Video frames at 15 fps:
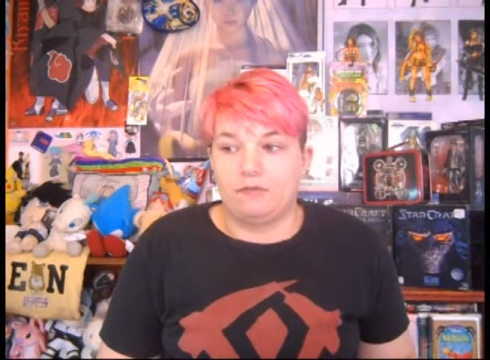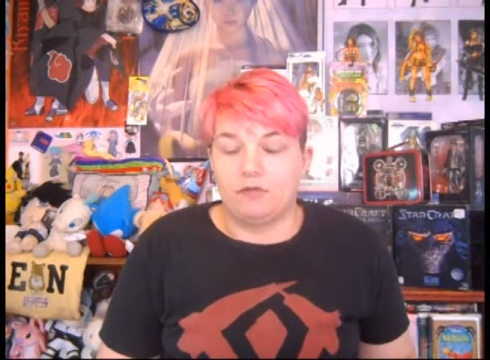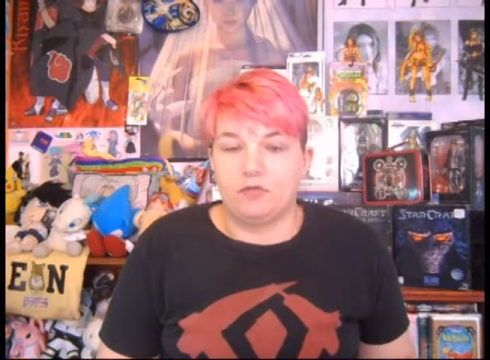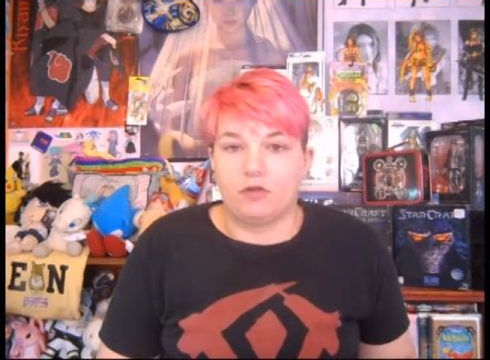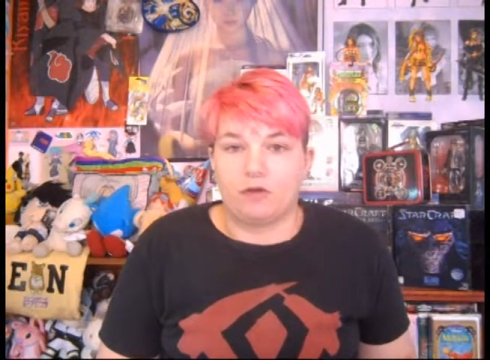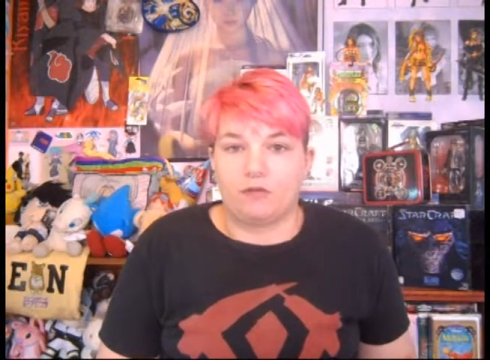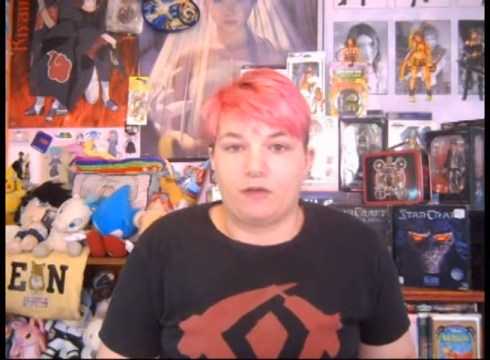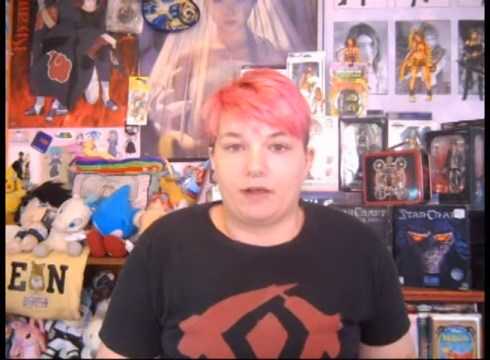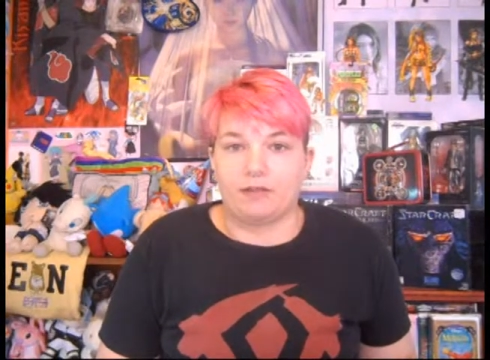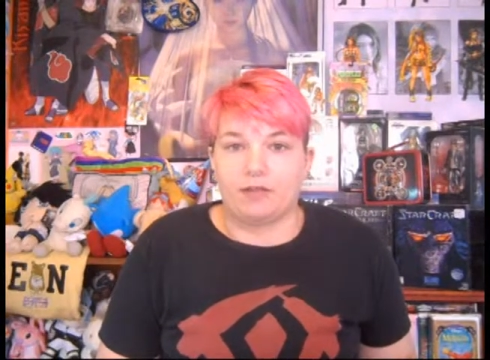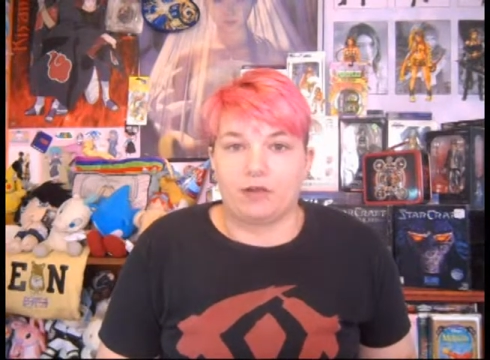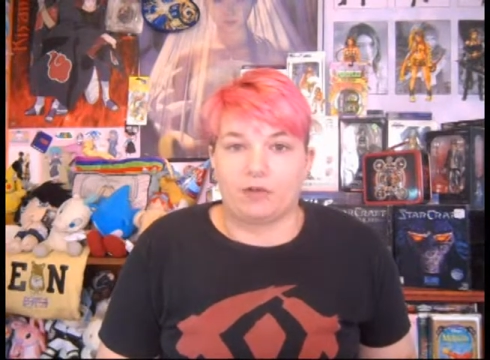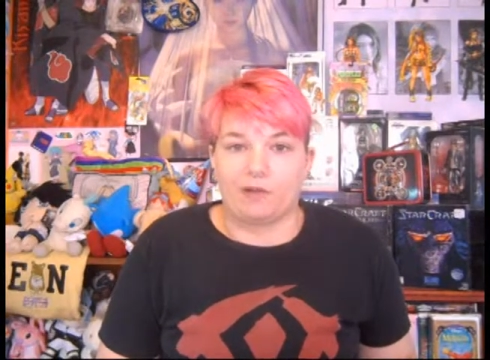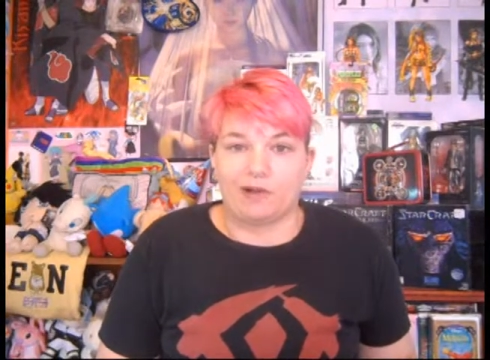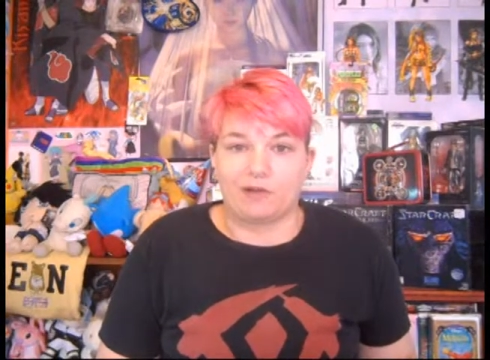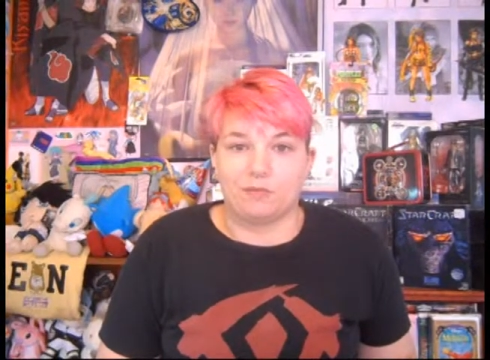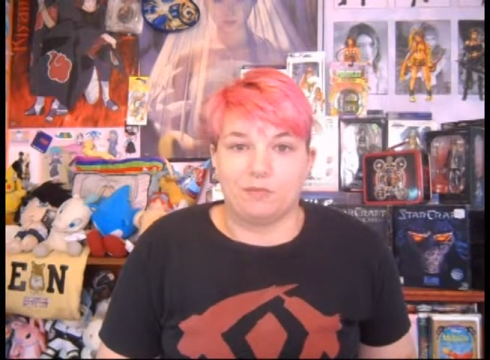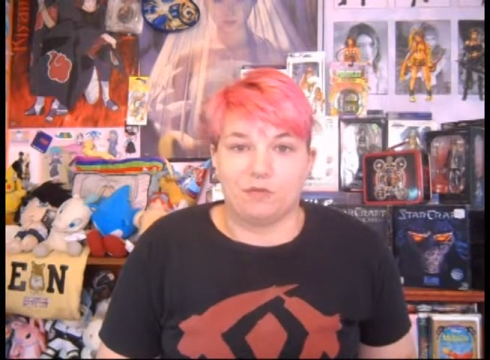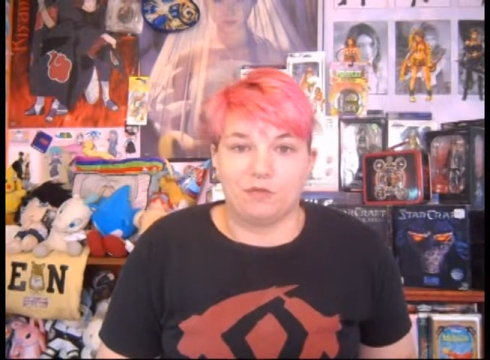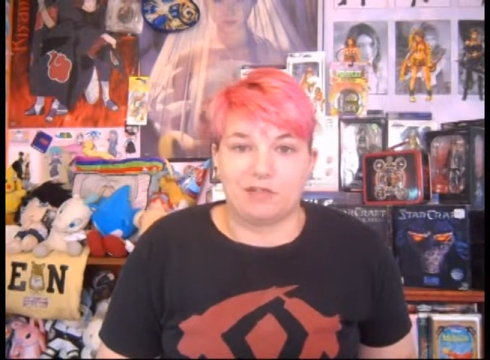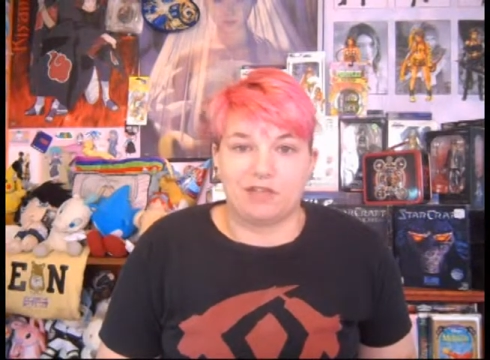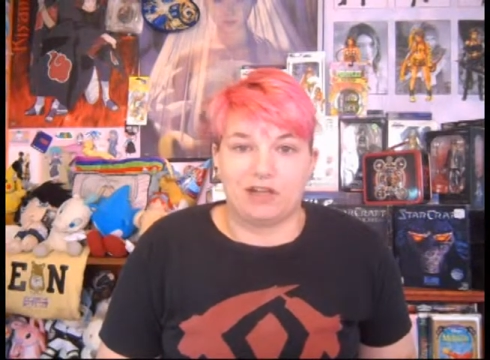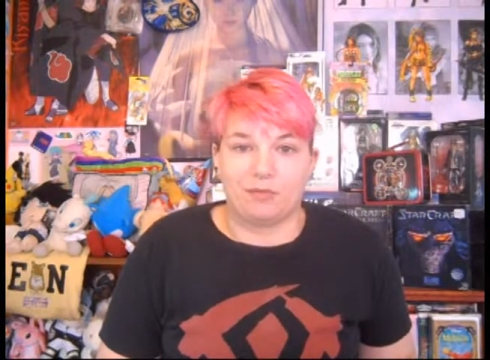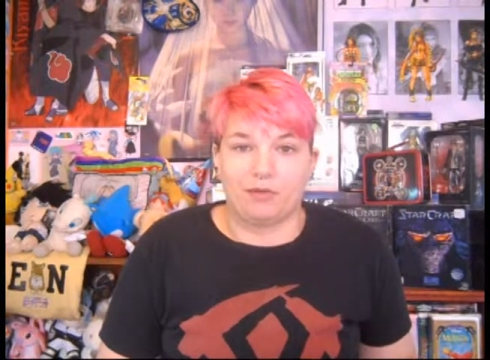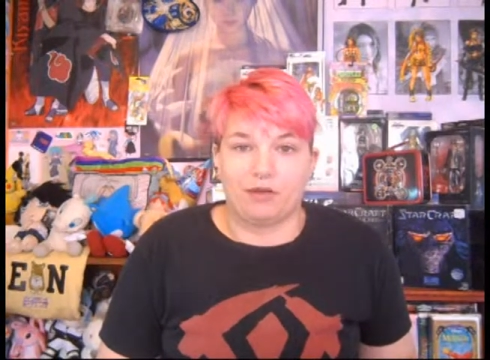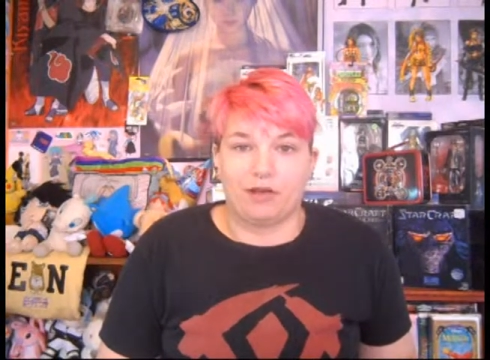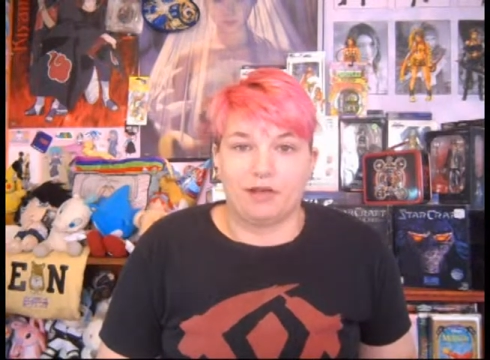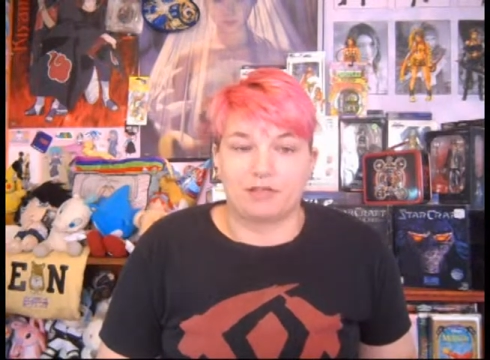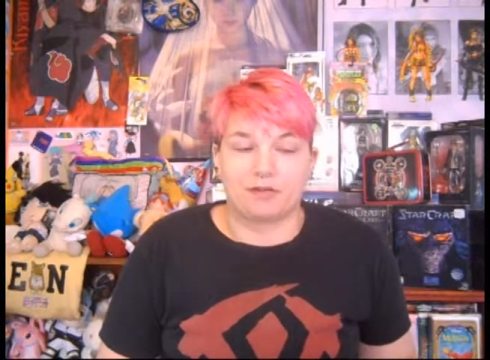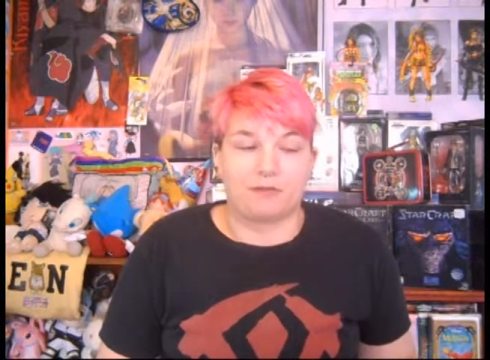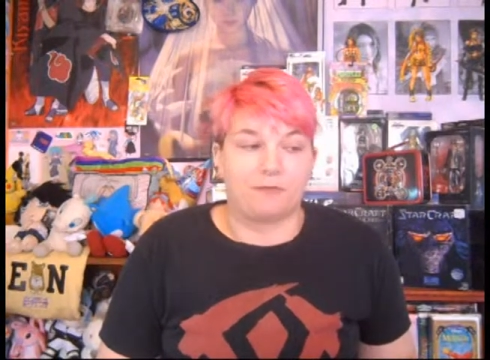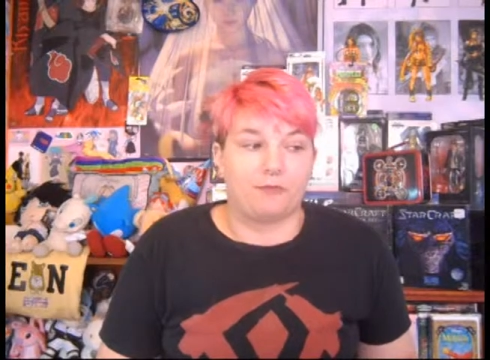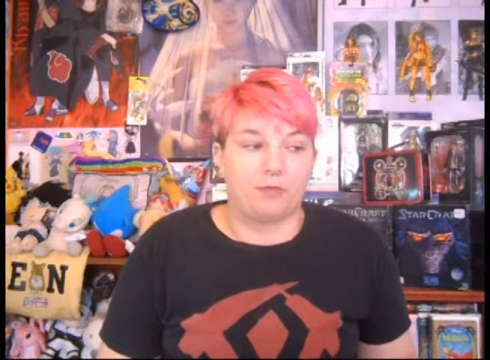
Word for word: if you don't find the correct mood stabilizer